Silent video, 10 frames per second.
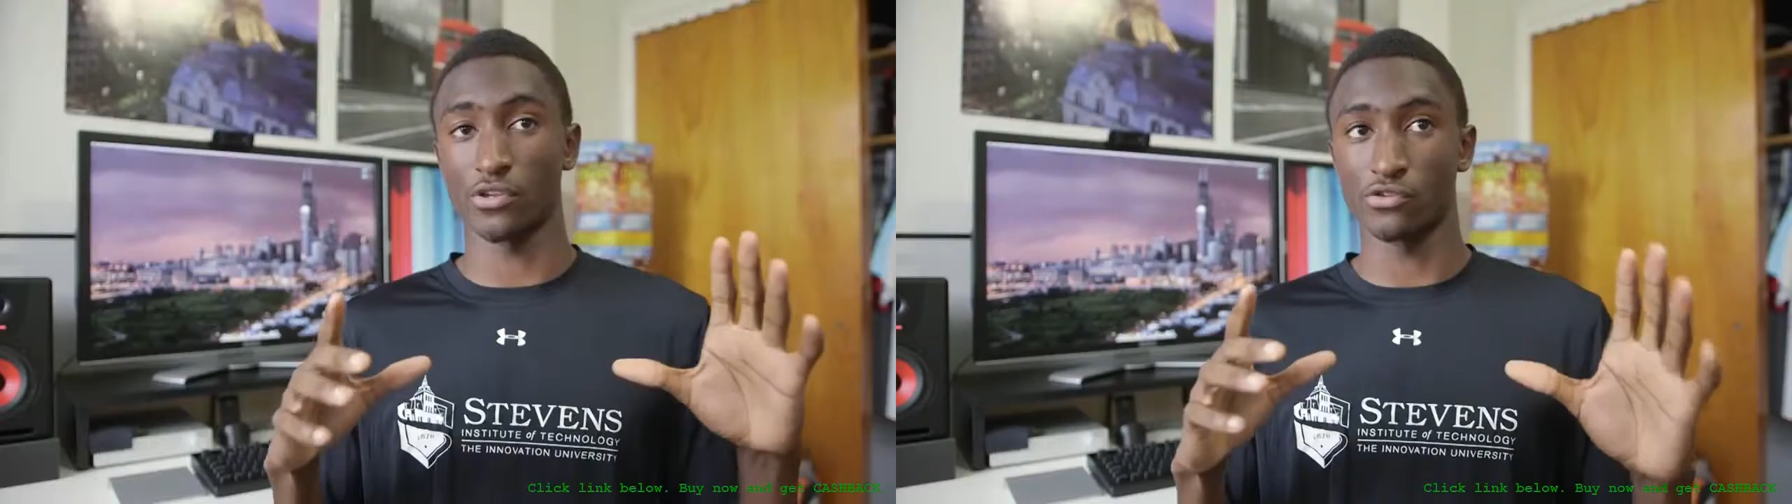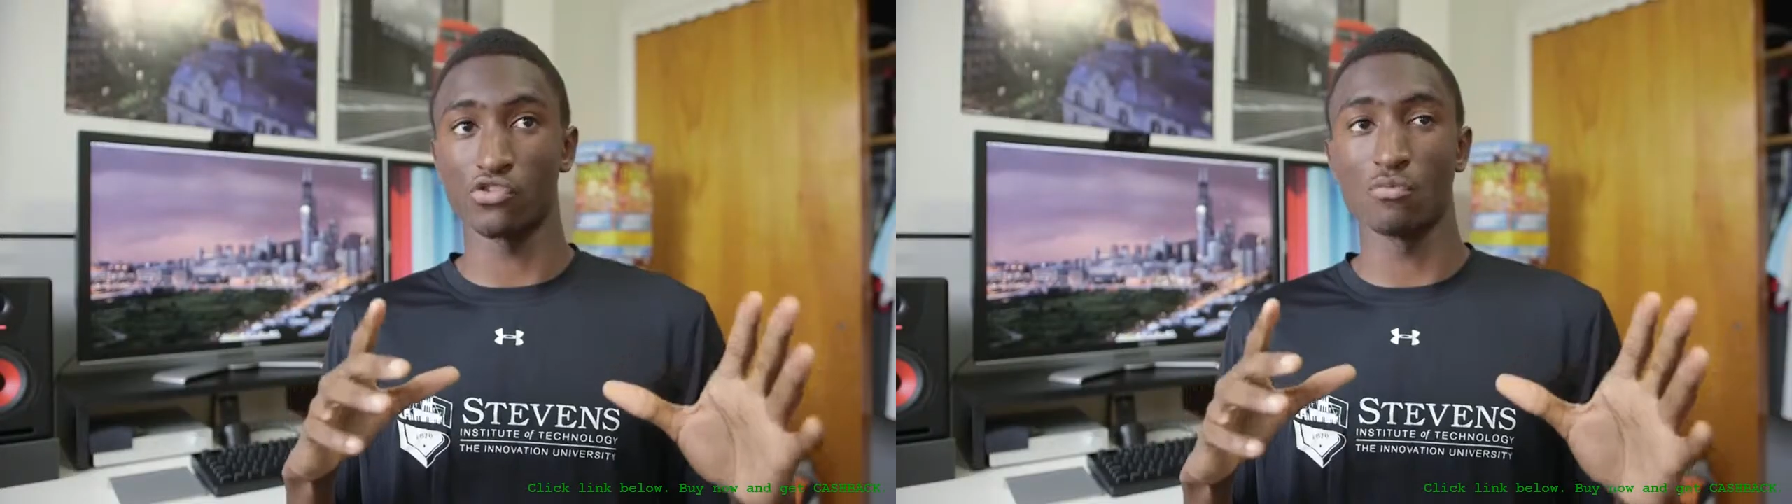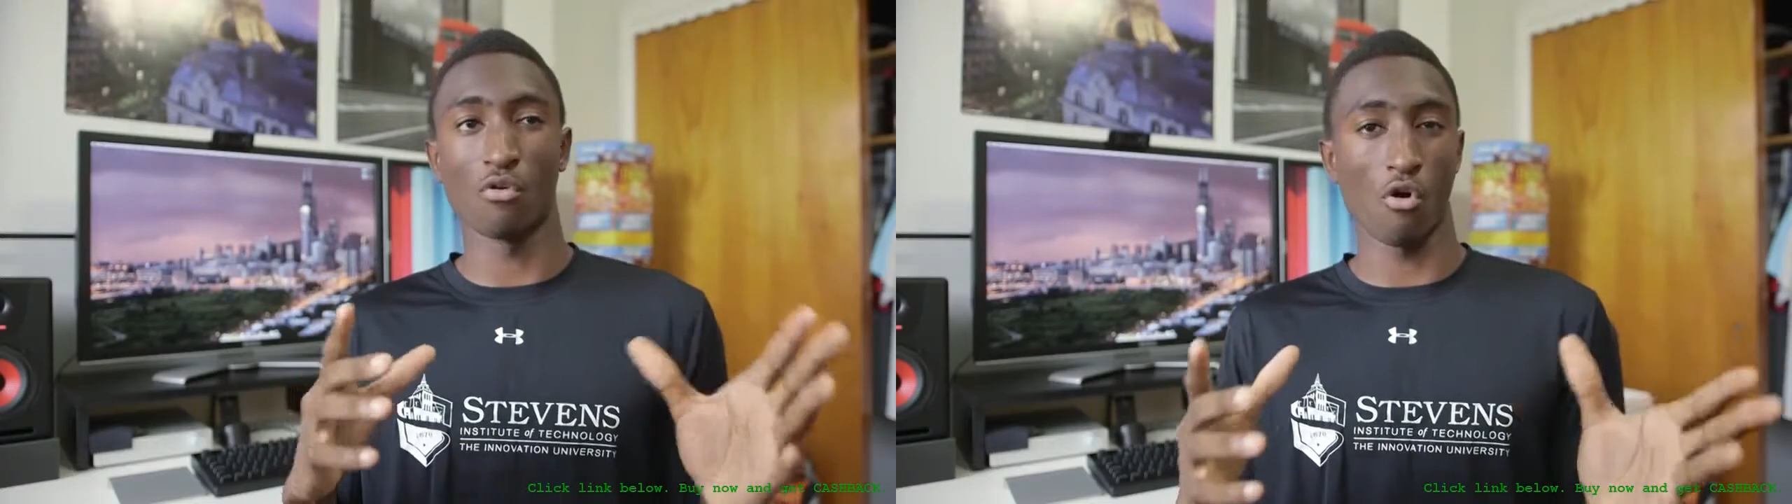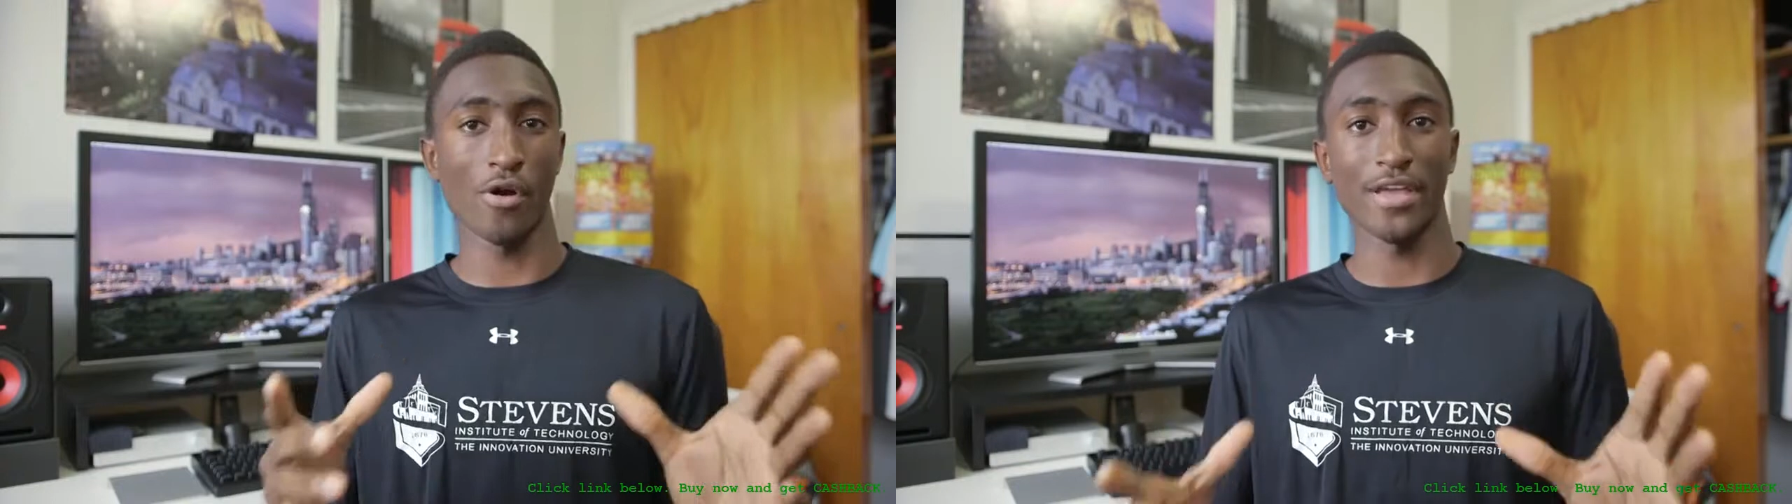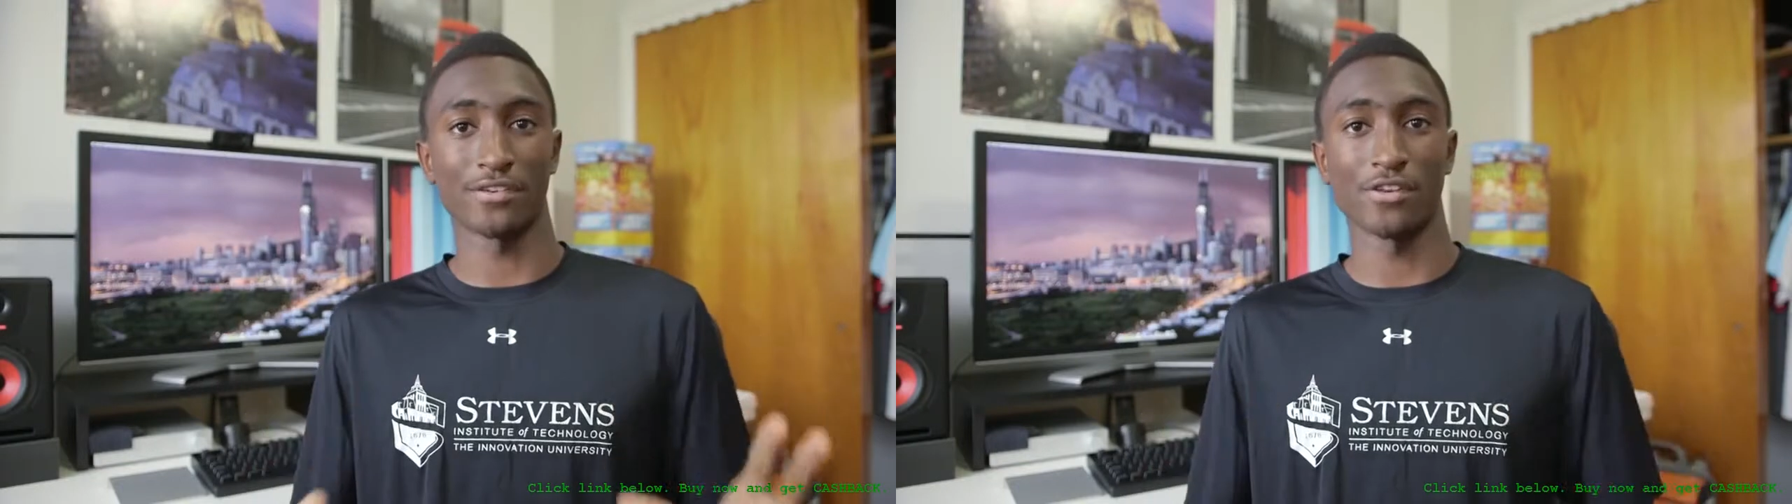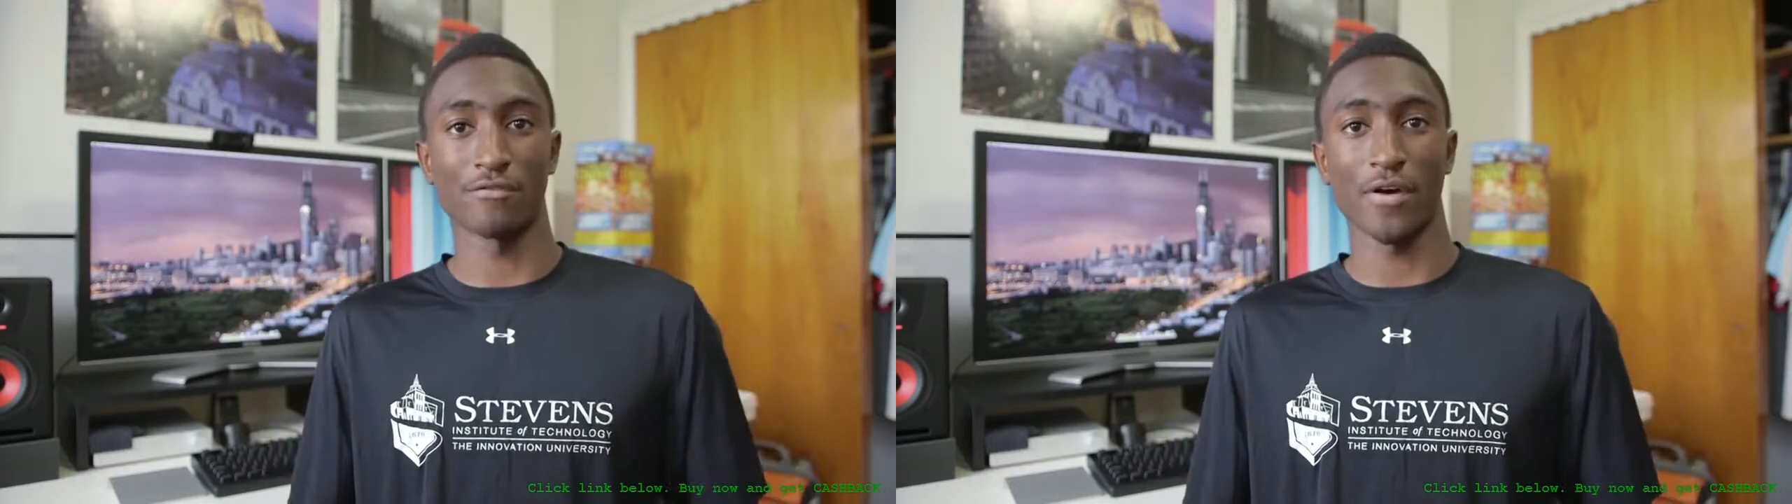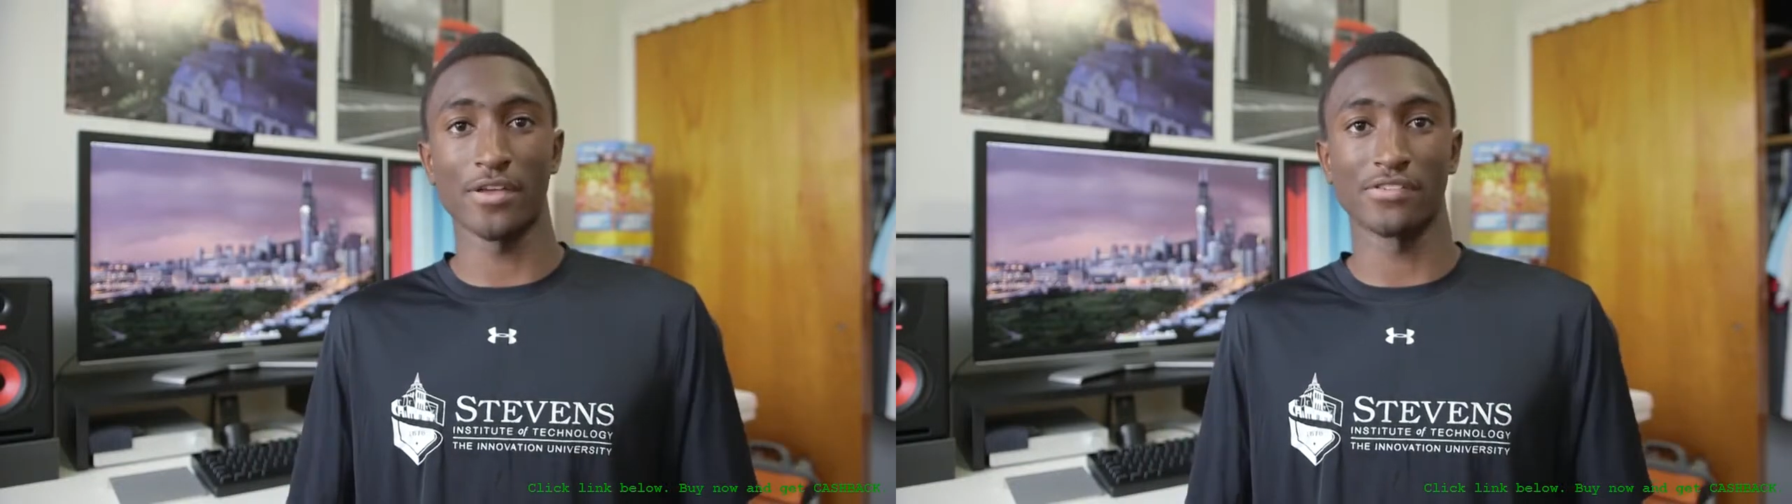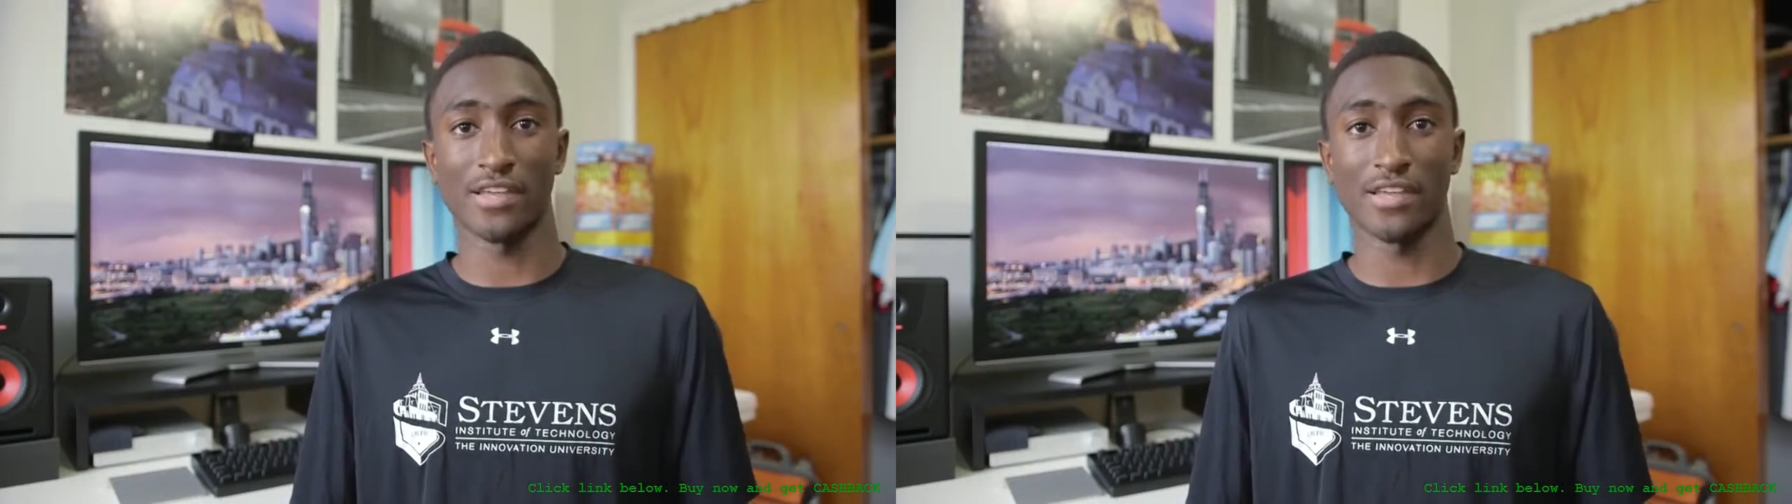a consumer-oriented device